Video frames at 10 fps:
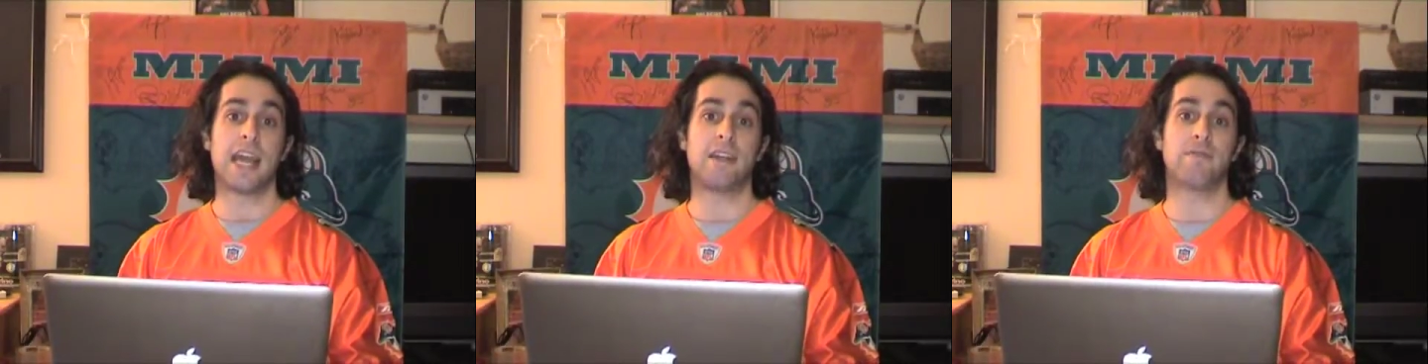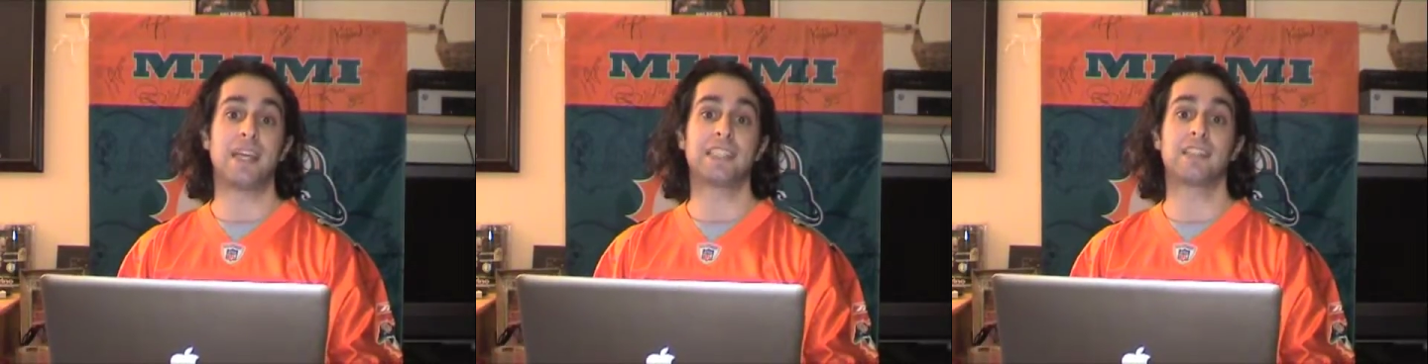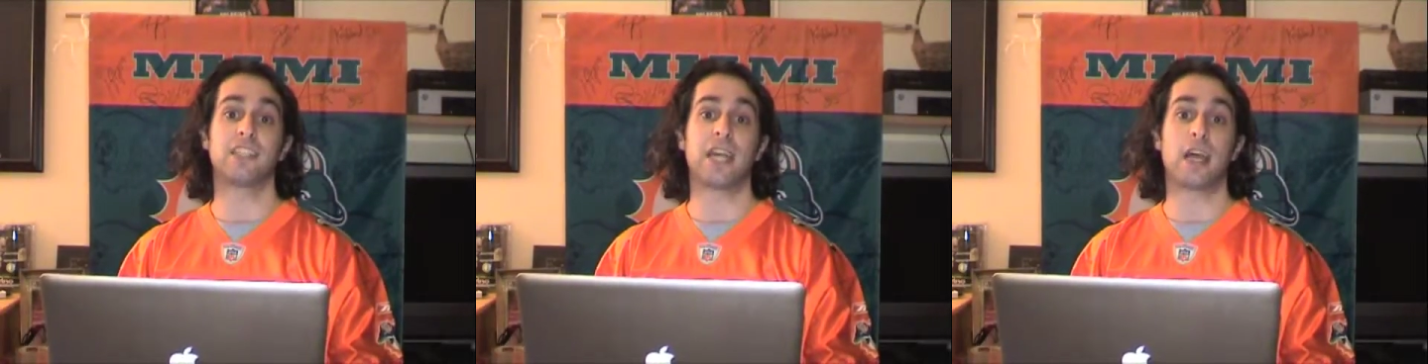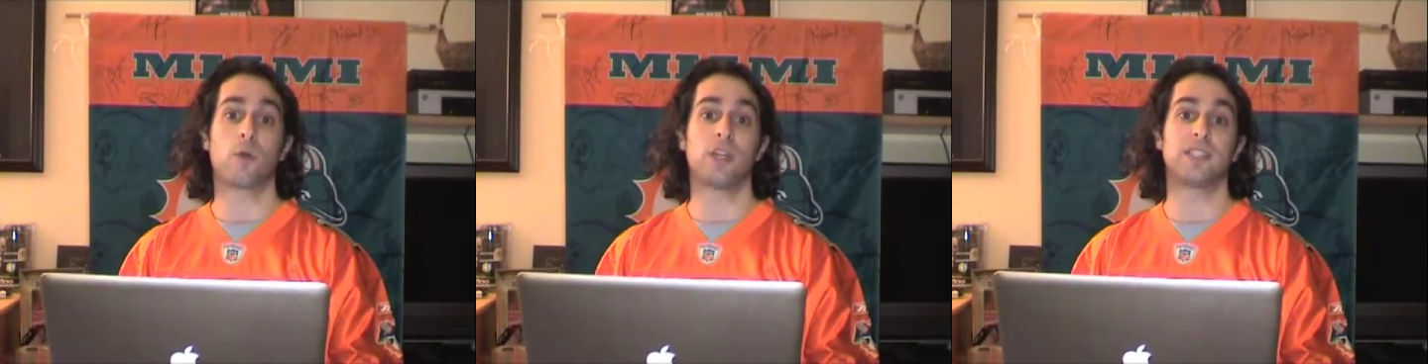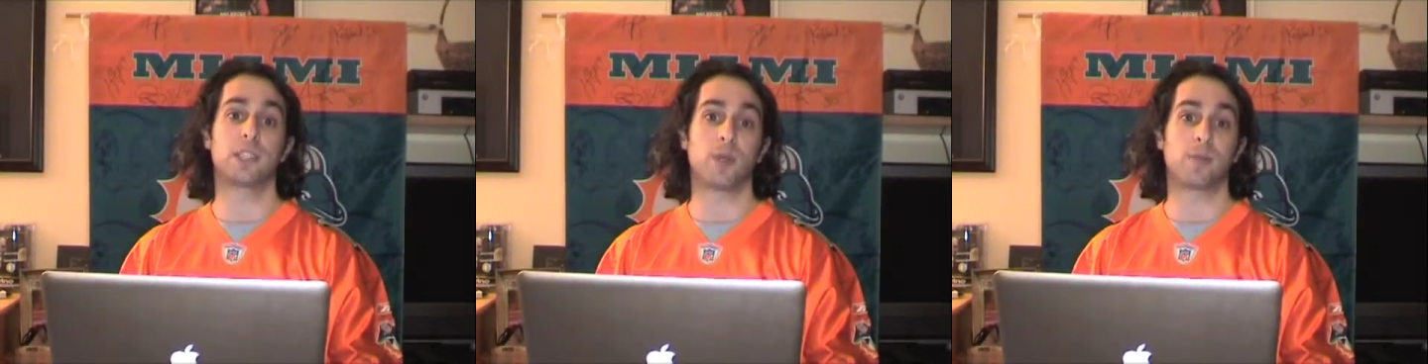and facing the
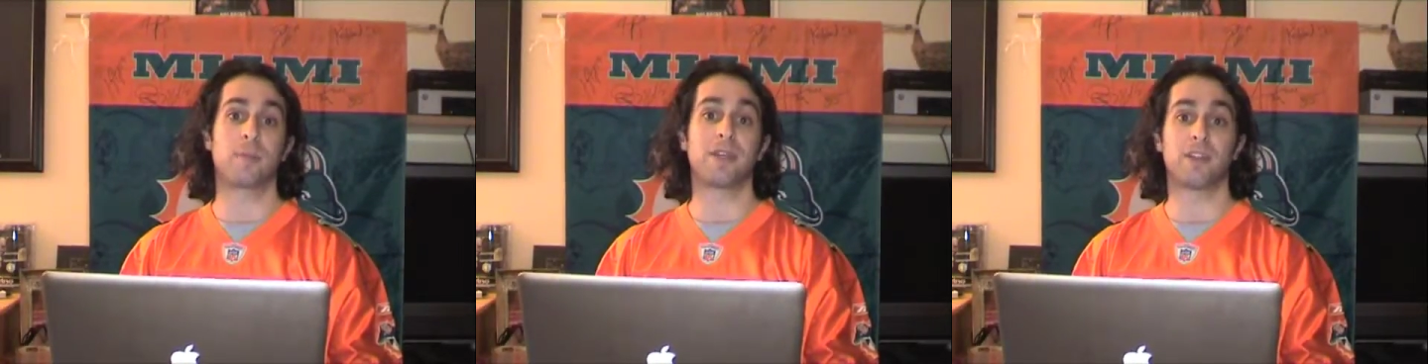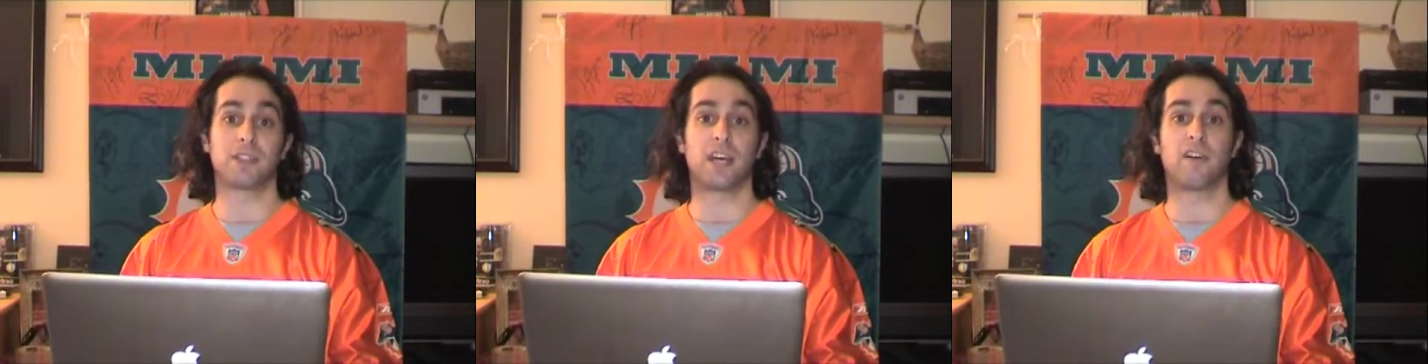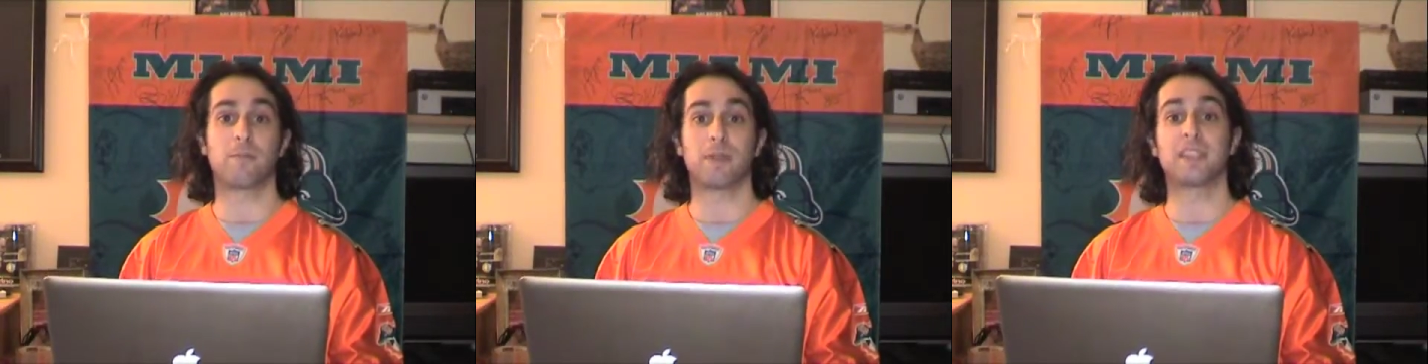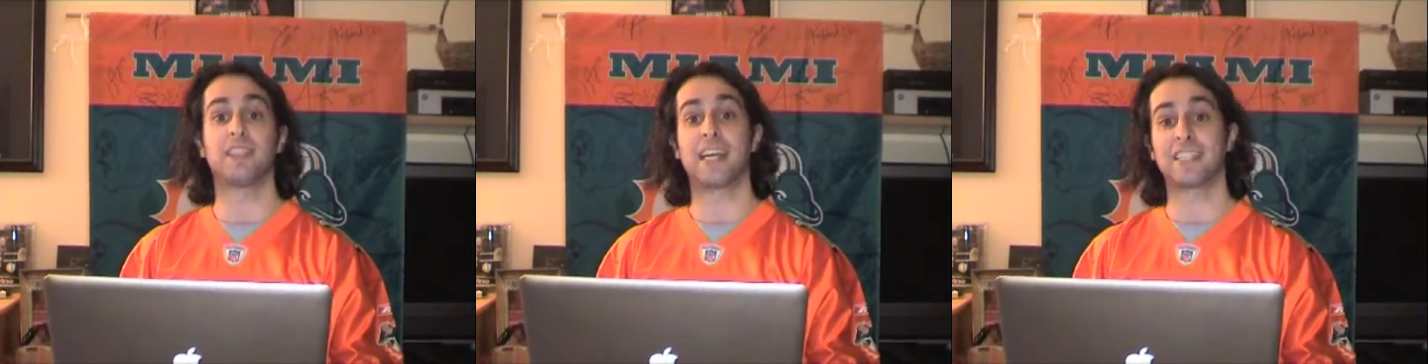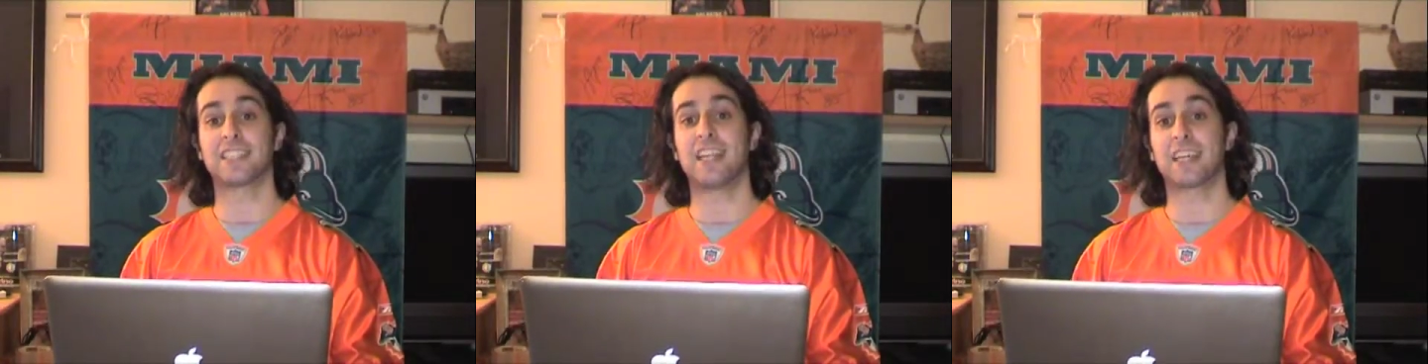Jaguars this week might be a little tough, but the
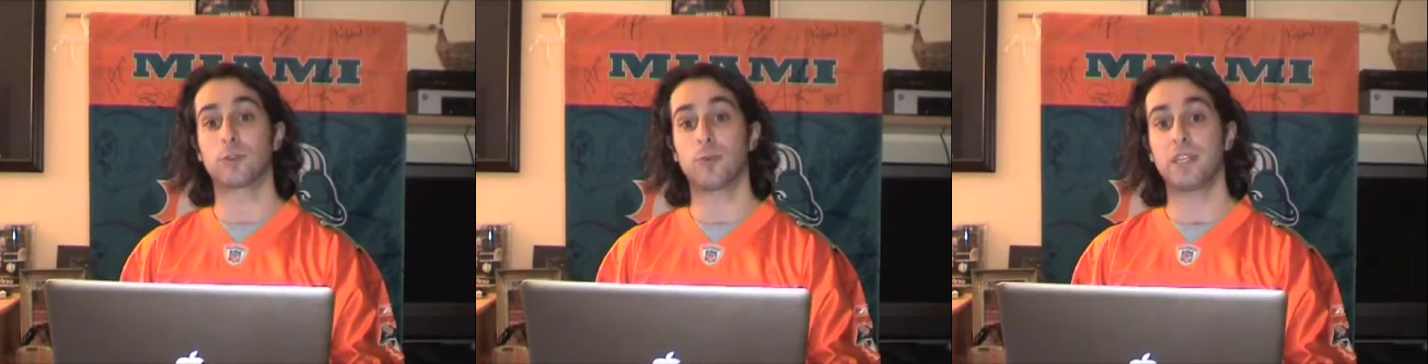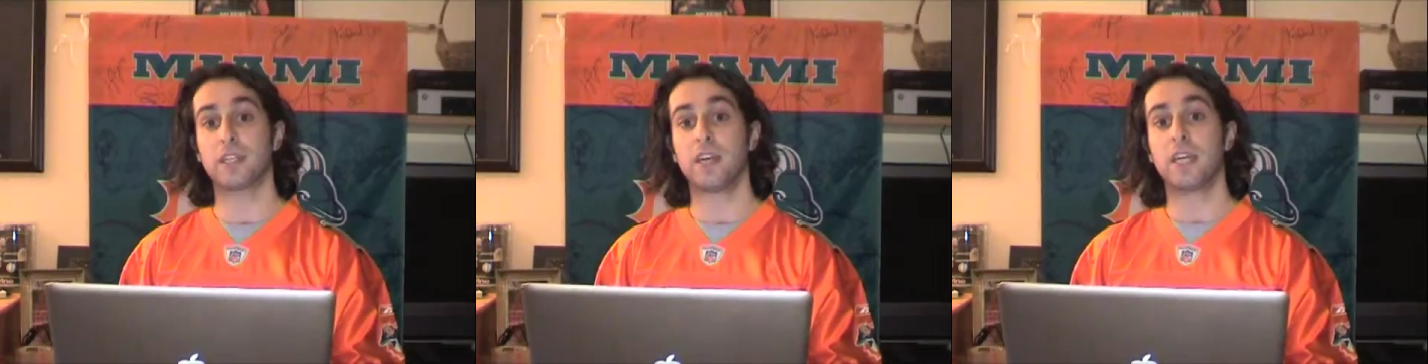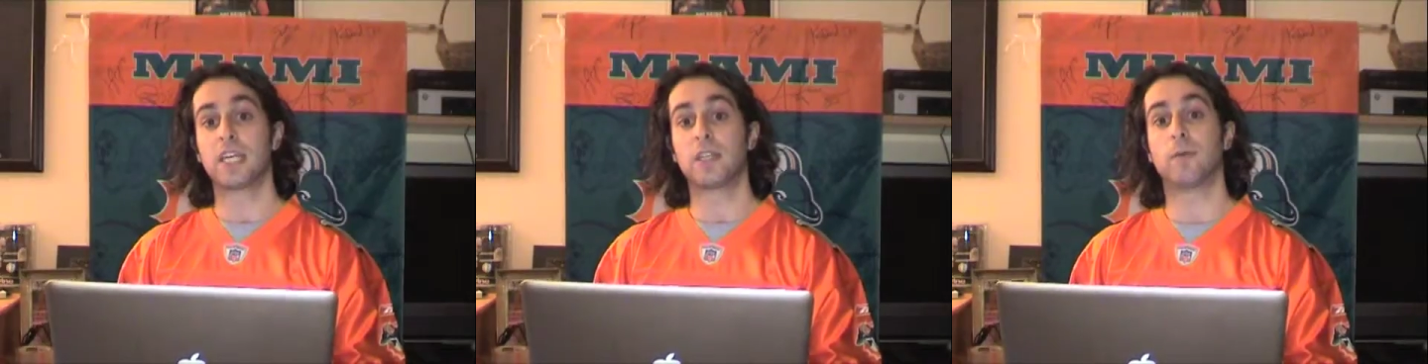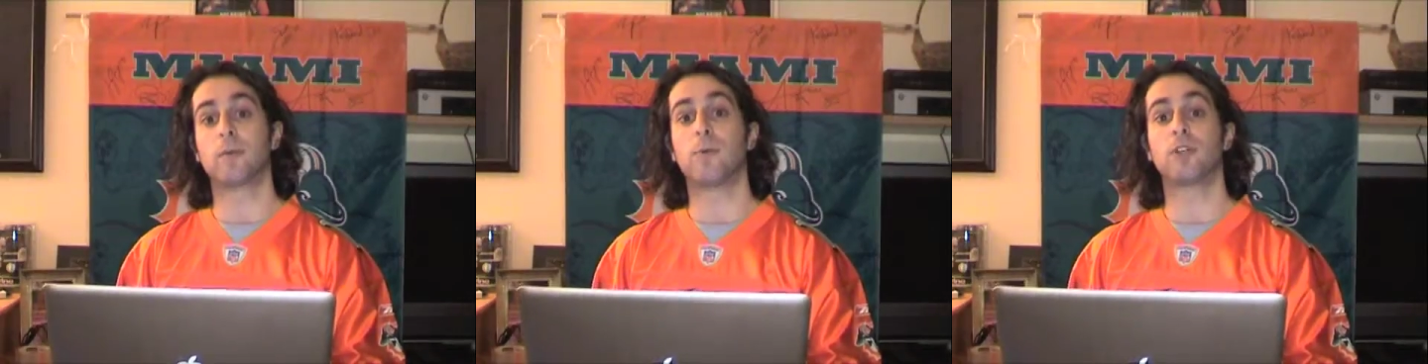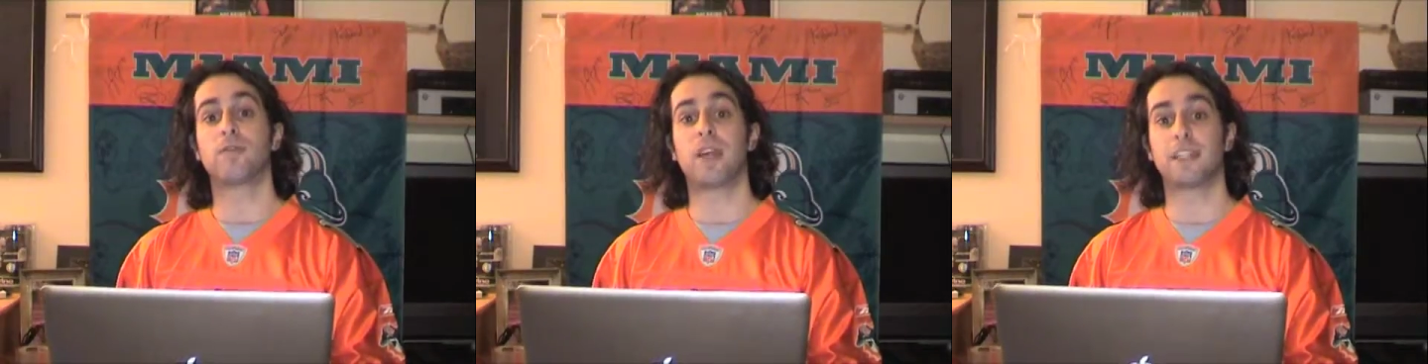Titans next week give up the
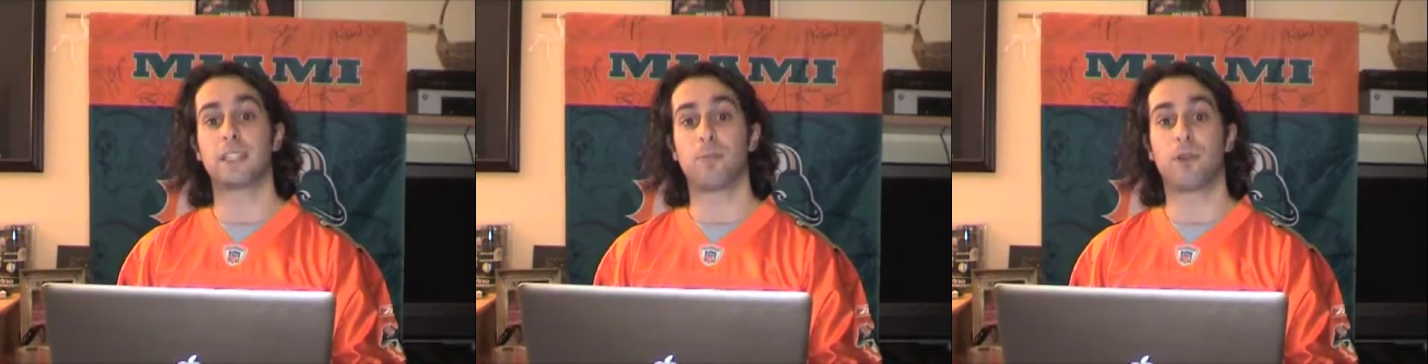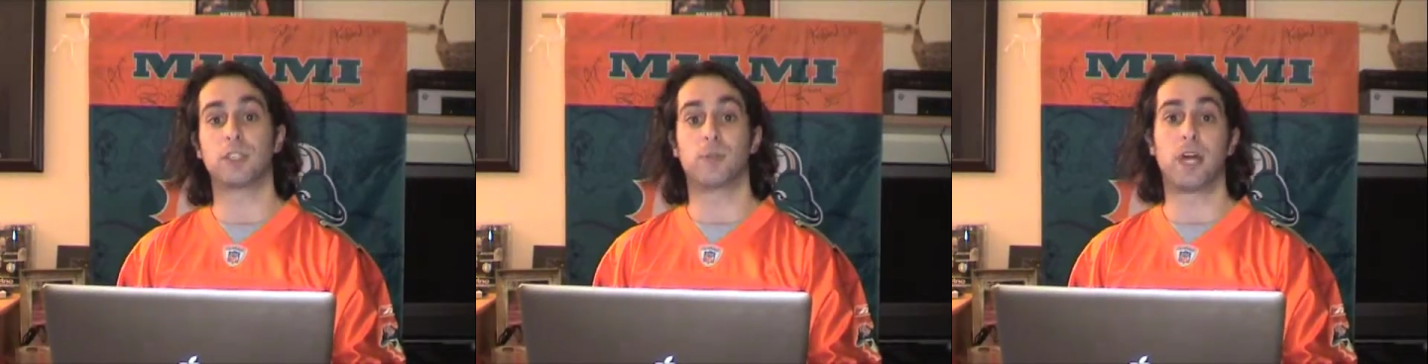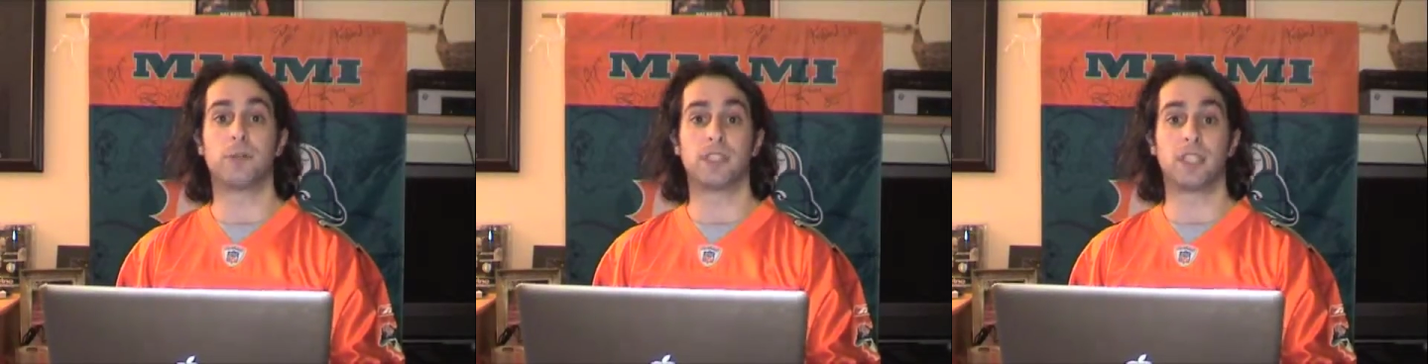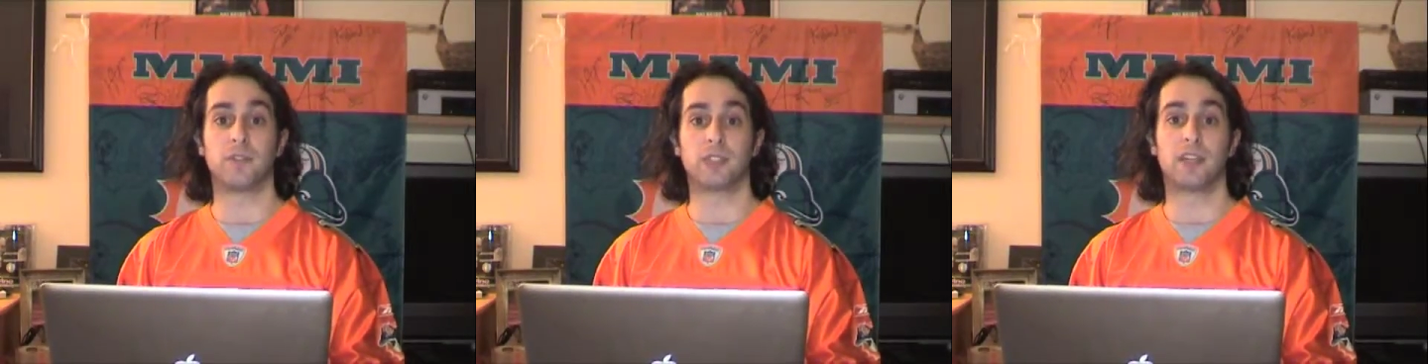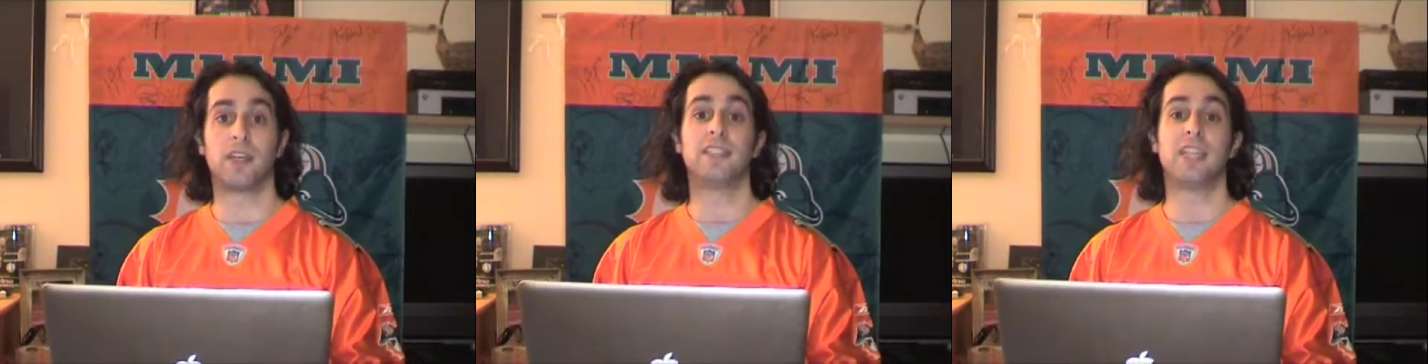most fantasy points to wide receivers.